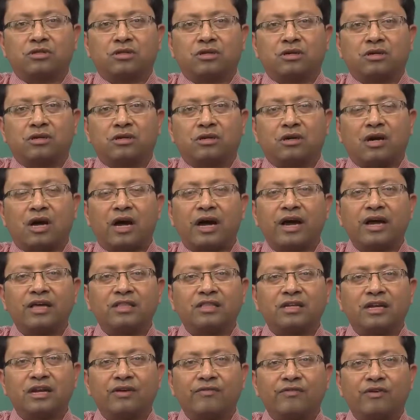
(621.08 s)
the higher
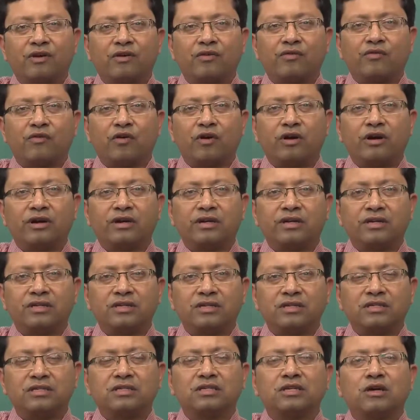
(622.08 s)
the level of quality
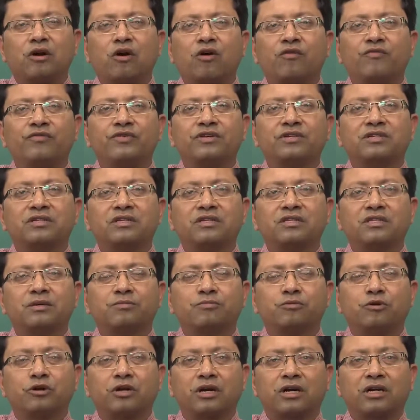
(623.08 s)
is, obviously the
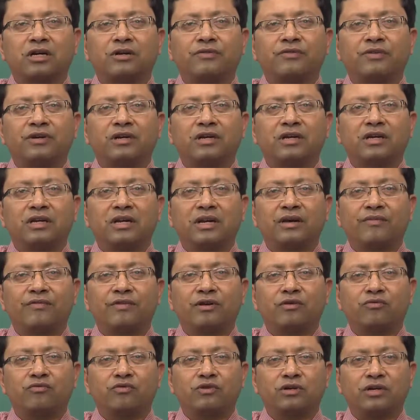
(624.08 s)
productivity
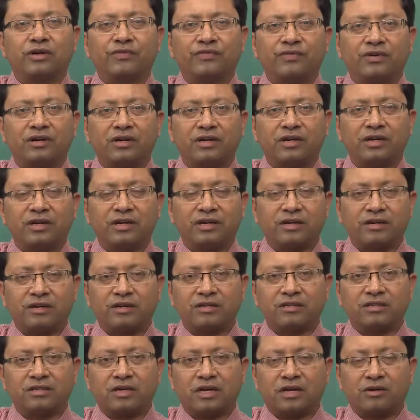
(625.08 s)
level would definitely
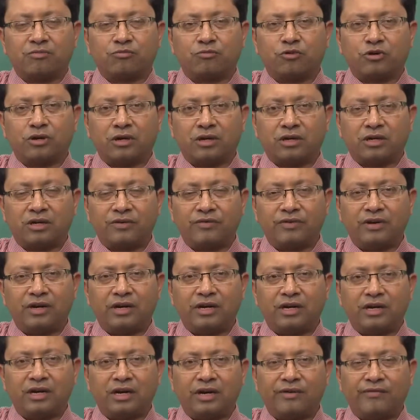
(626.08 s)
increase, and
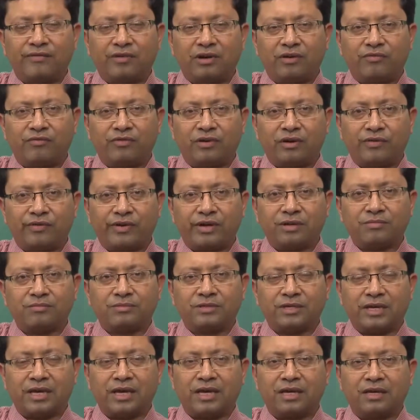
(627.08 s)
productivity level, what I am
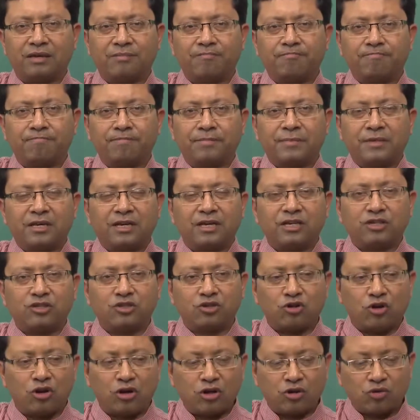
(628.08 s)
saying, is
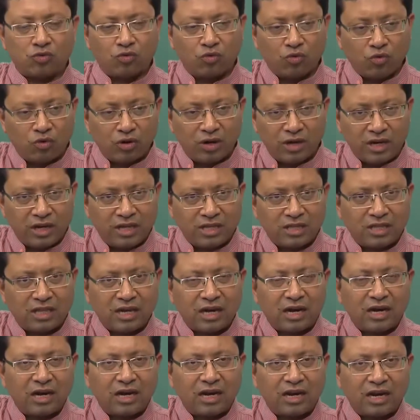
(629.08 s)
not only
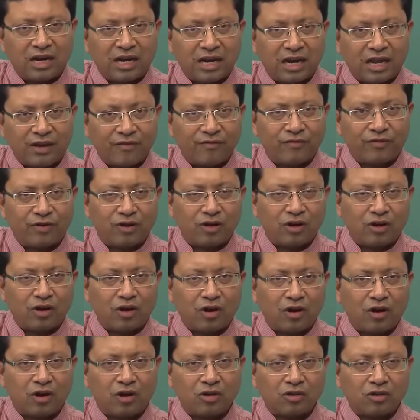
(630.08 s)
the level
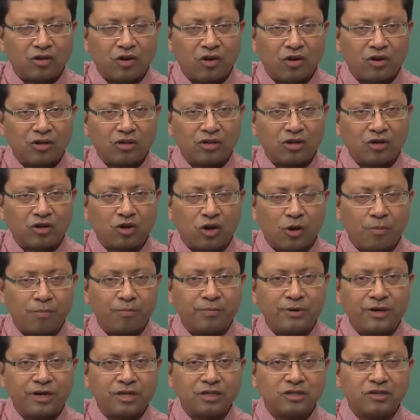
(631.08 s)
or the
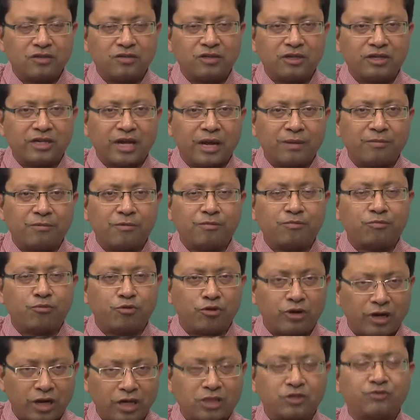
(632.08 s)
competence or the type of
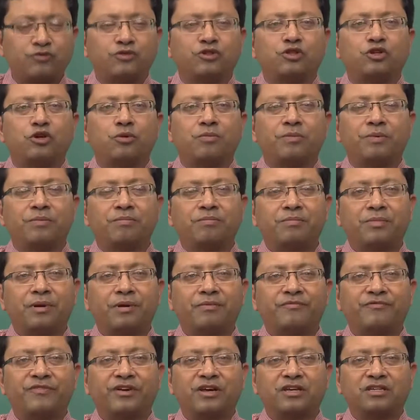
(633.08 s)
products which you are
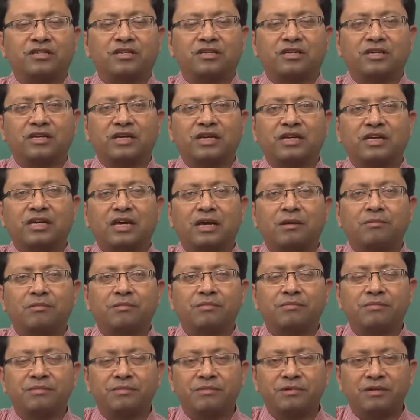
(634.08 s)
manufacturing. It
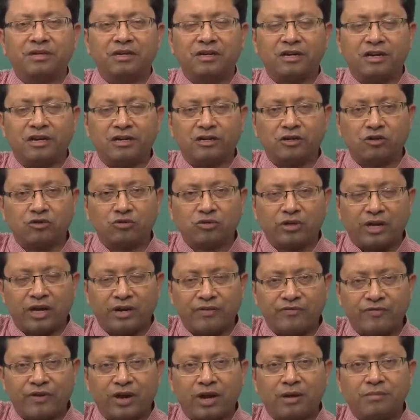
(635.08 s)
can be related to the
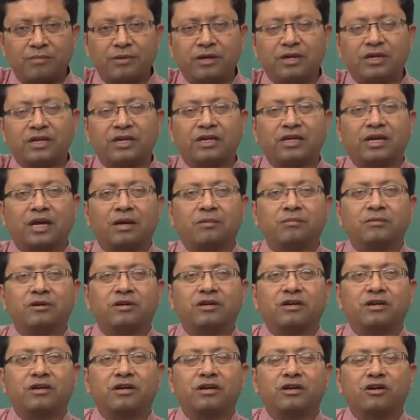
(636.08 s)
environment, it can be
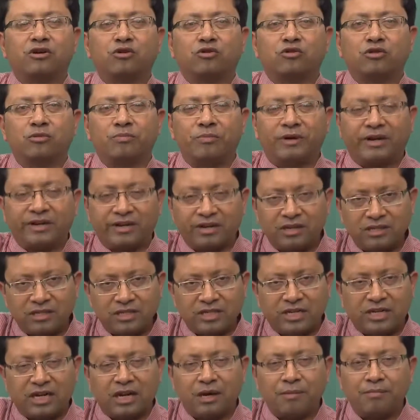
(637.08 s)
related to the mental
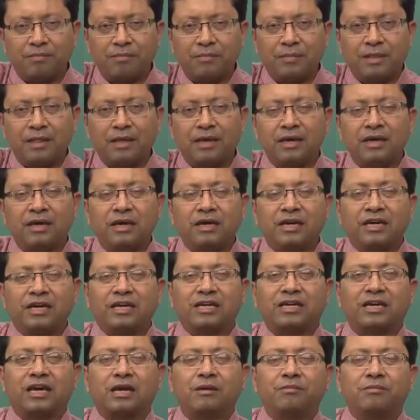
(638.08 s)
setup,
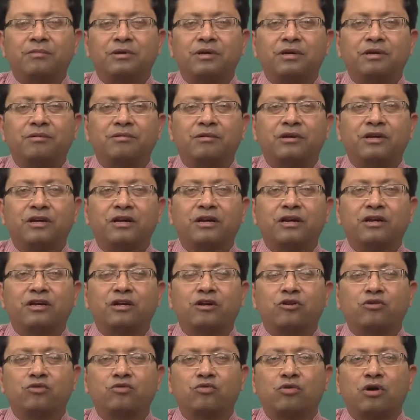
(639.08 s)
it can be
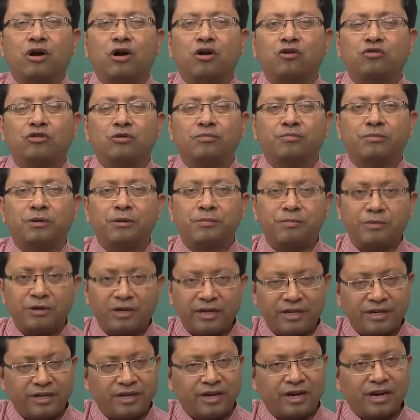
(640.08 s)
related to how the people
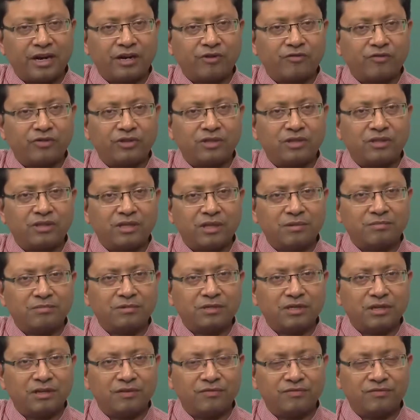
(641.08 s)
interact within
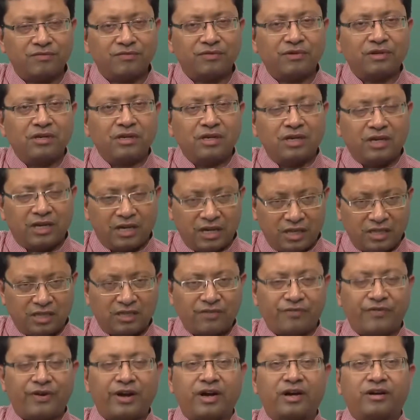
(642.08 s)
themselves in
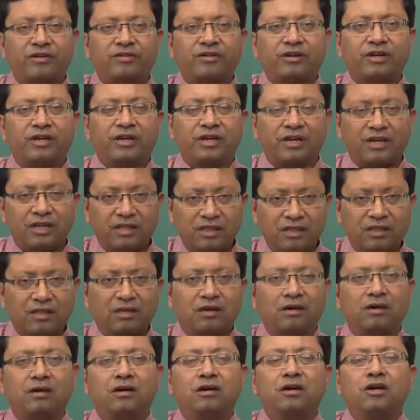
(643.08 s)
the factory, in
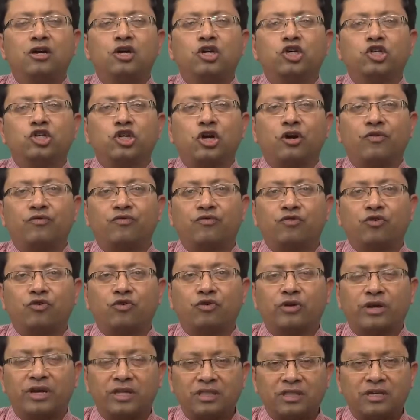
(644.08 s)
the shop
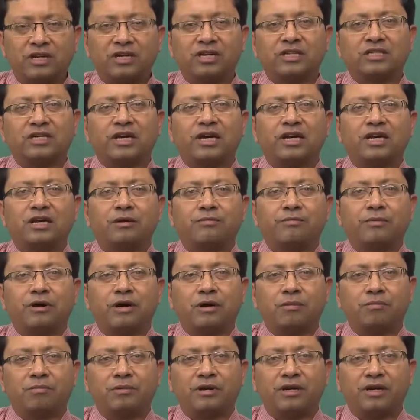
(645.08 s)
floor, in the design
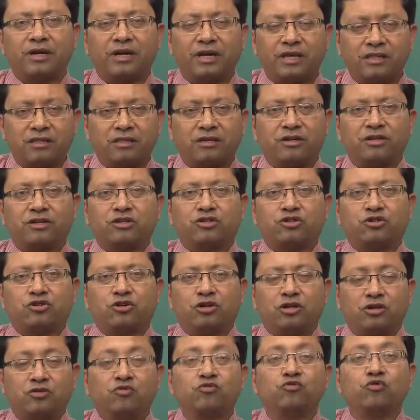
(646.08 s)
department, in the
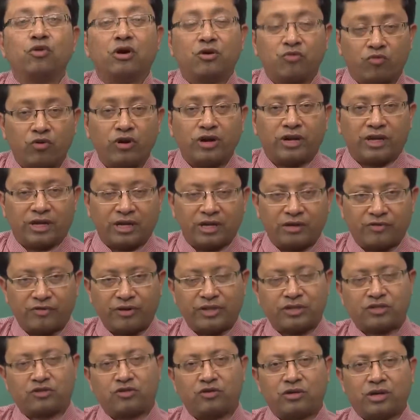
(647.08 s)
restaurant who are working.
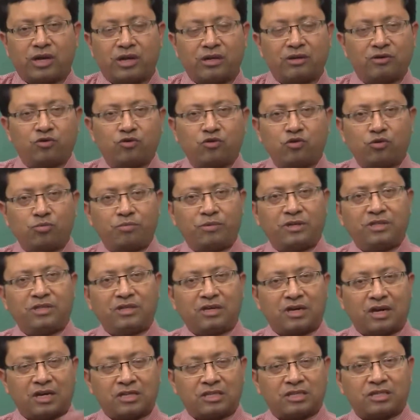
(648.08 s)
Restaurant, I do not mean
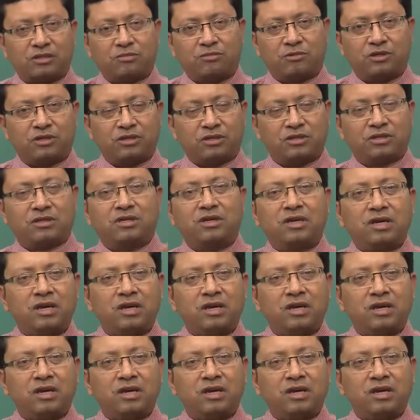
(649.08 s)
the customers